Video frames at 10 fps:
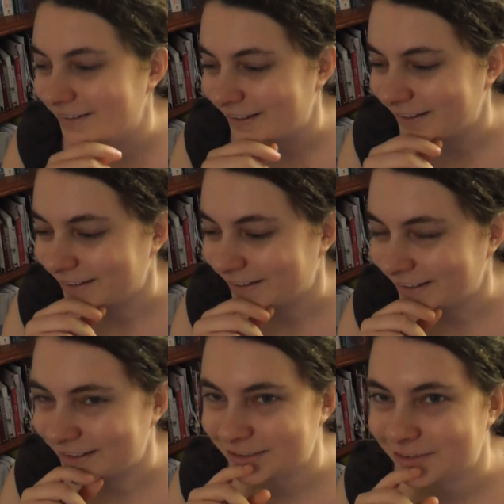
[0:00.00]
I think
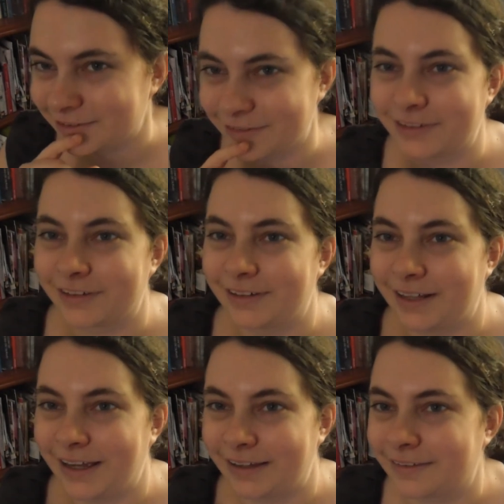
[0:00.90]
he should also,
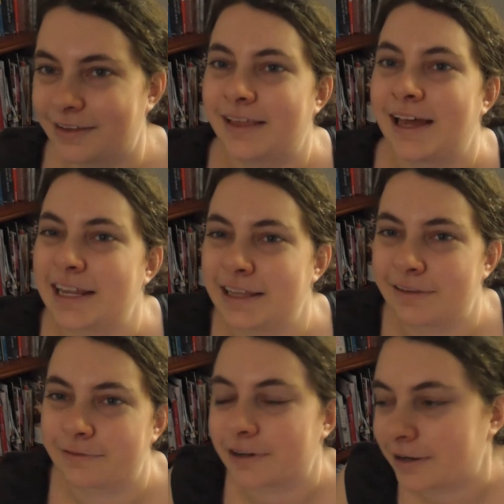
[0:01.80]
like, because he's Eddie's
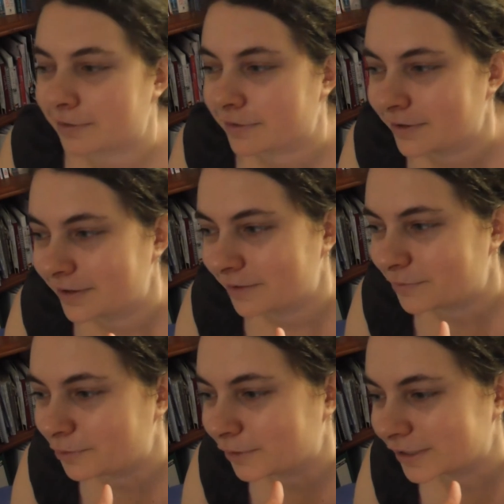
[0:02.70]
friend,
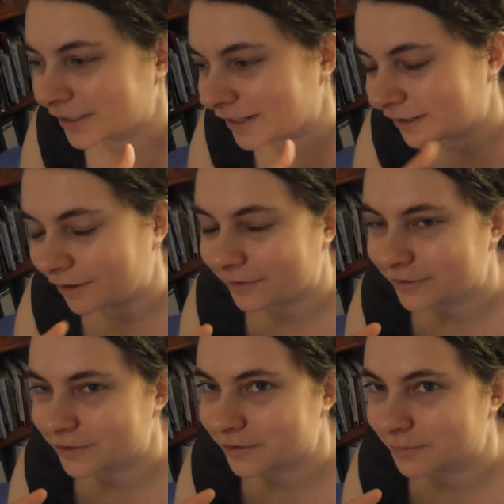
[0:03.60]
be wearing a
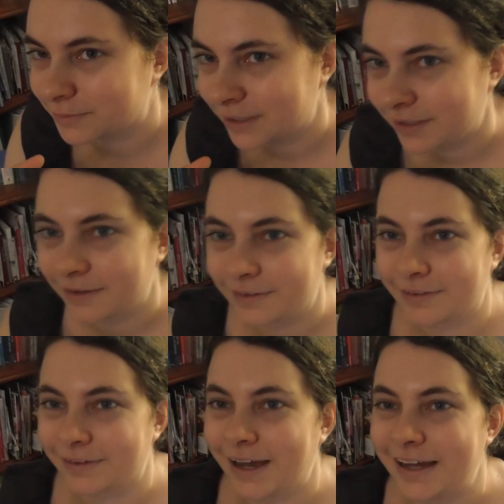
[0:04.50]
costume.
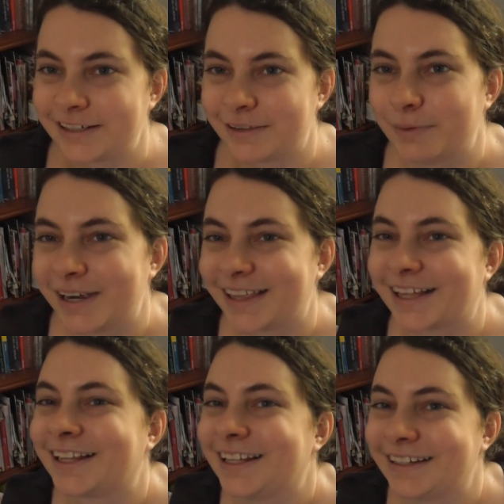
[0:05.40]
So I just
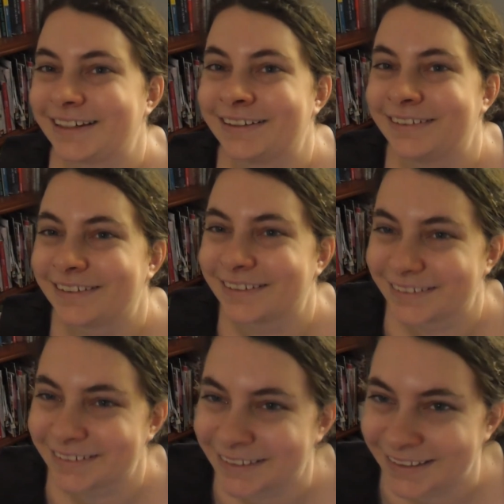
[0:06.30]
basically
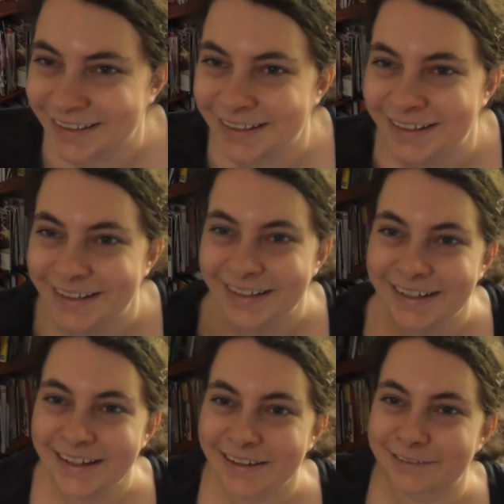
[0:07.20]
googled
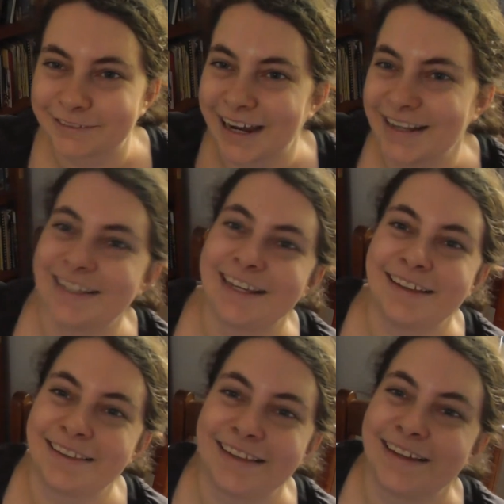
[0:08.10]
red
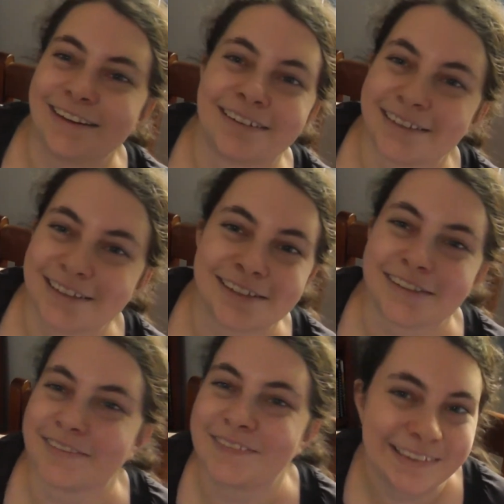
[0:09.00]
DC
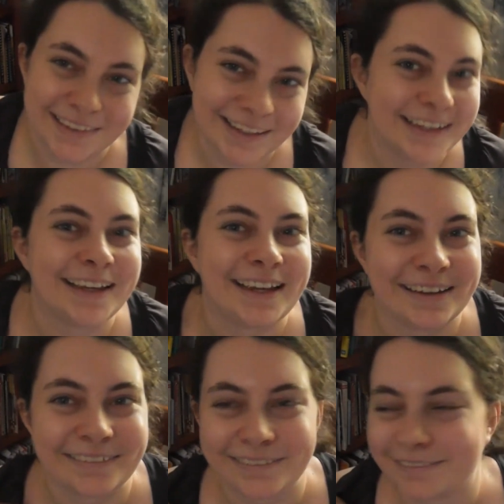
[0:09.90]
costumes
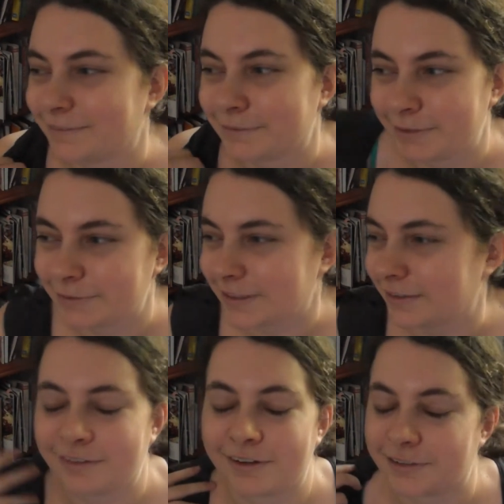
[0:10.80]
or
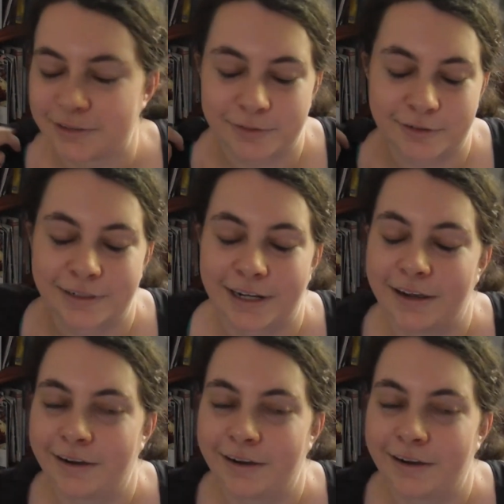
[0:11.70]
villain costumes or whatever.